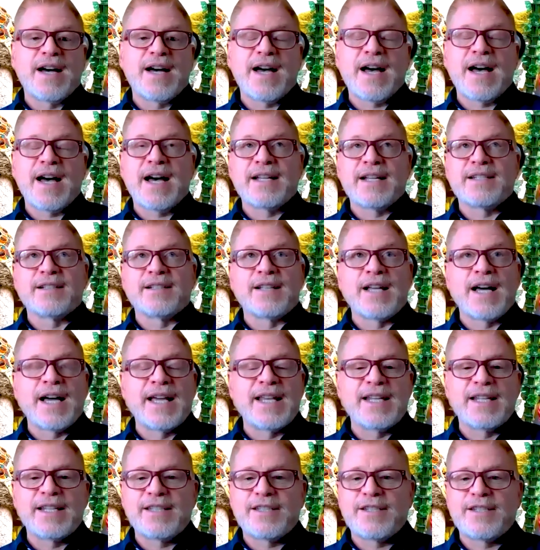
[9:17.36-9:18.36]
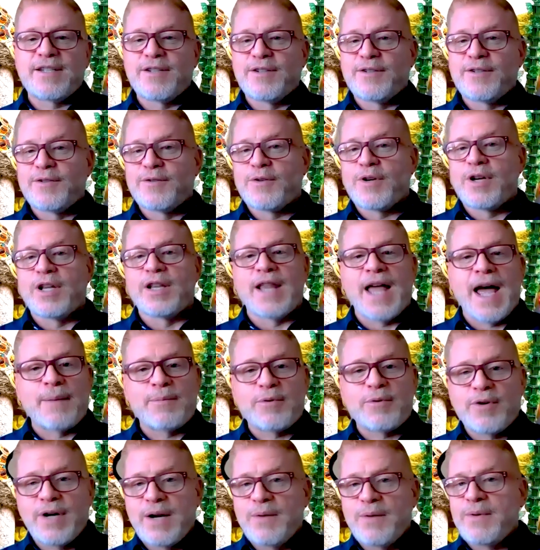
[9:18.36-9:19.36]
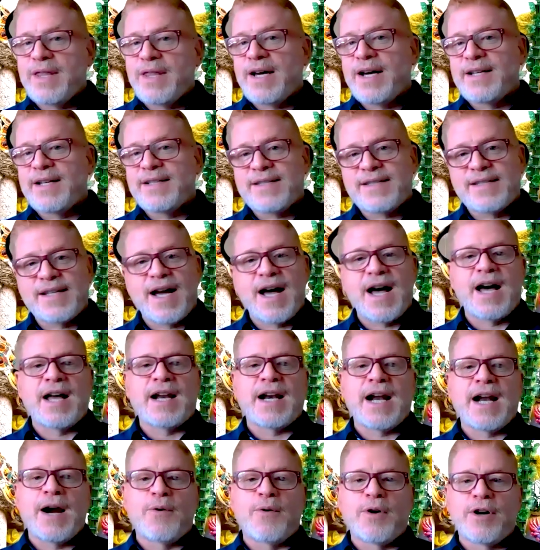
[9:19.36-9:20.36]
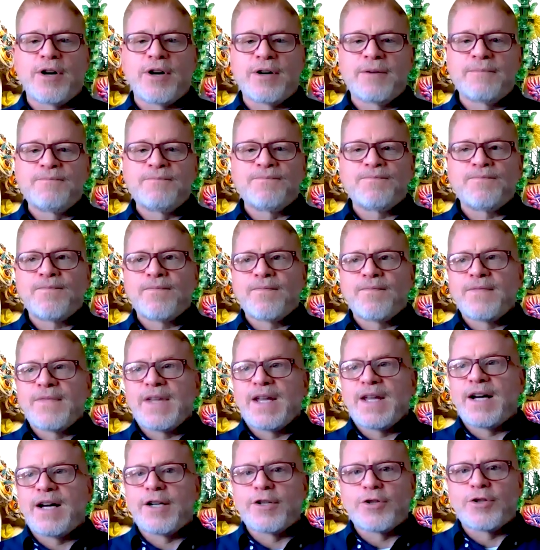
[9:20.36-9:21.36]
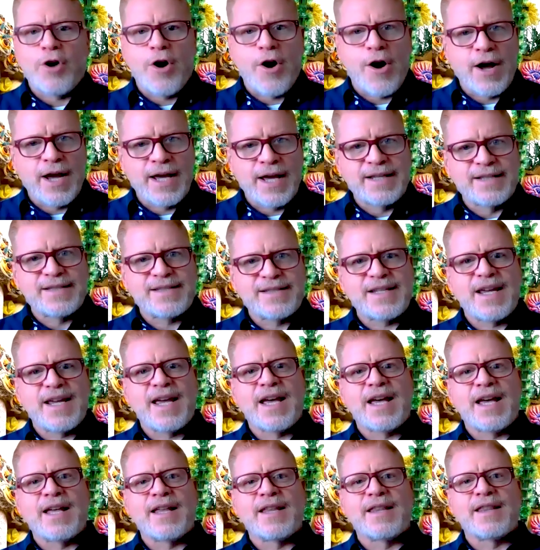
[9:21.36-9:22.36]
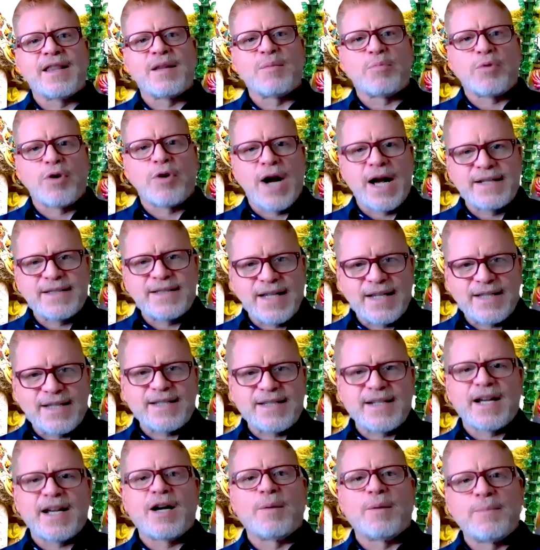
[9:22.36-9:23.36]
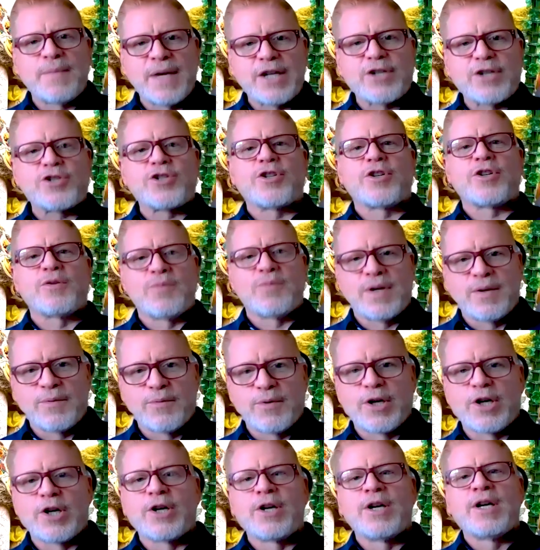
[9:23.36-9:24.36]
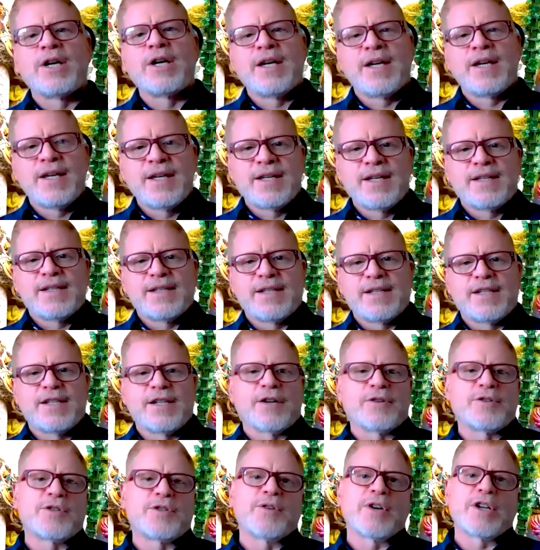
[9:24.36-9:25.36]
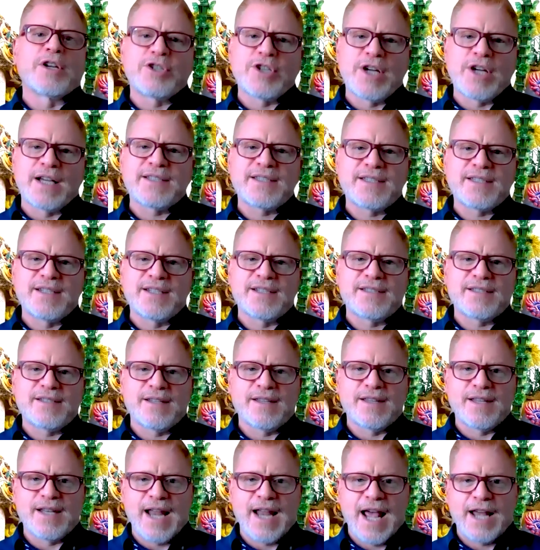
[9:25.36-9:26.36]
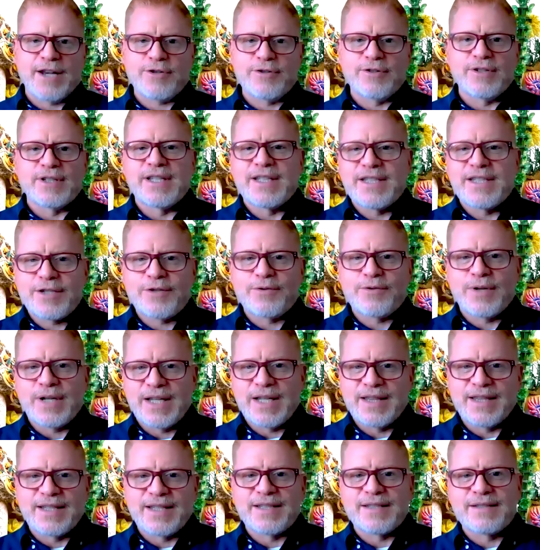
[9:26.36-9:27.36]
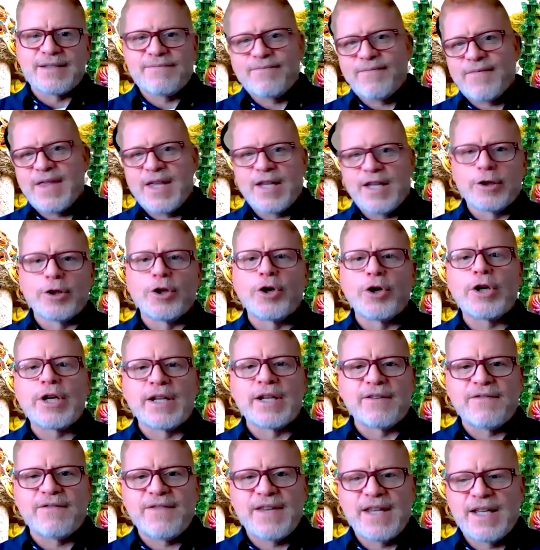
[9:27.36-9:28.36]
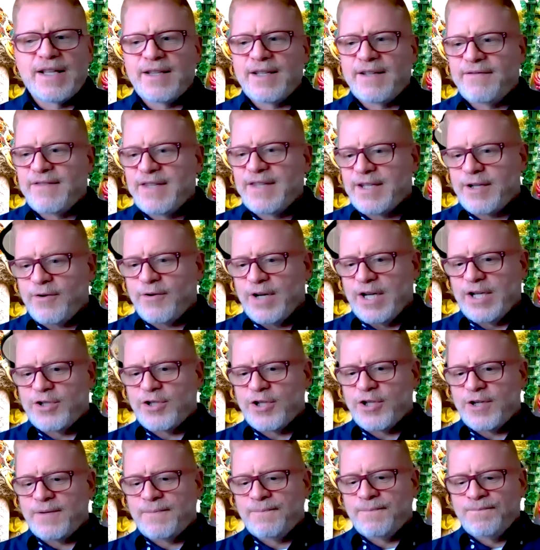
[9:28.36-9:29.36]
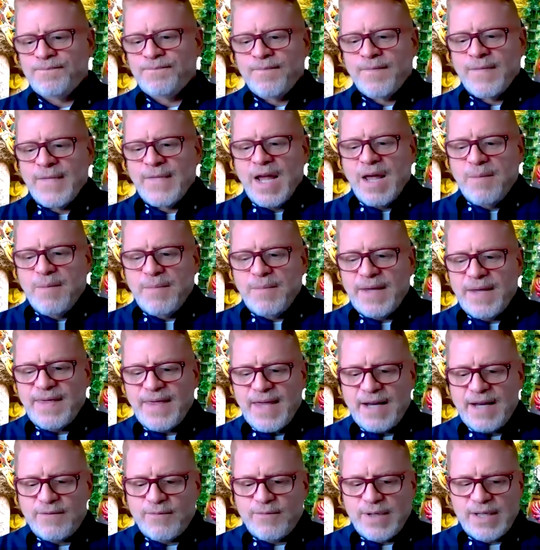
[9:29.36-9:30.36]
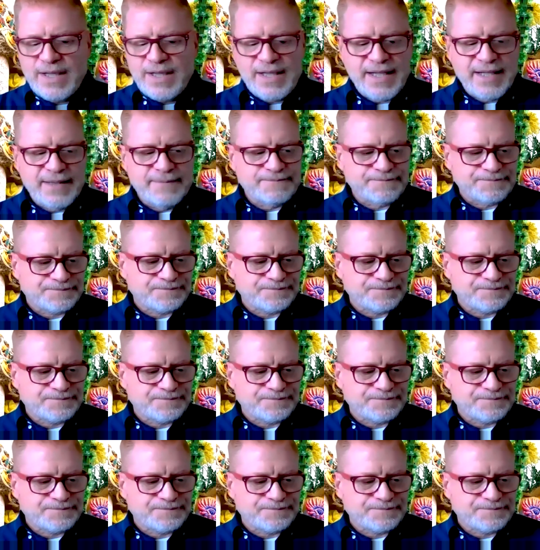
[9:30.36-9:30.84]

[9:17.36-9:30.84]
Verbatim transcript: uh, delighted to collaborate with us on our uh, drawings and the process to help make sure we were, you know, doing justice to the natural history and the, the look and feel of the creature. But then really,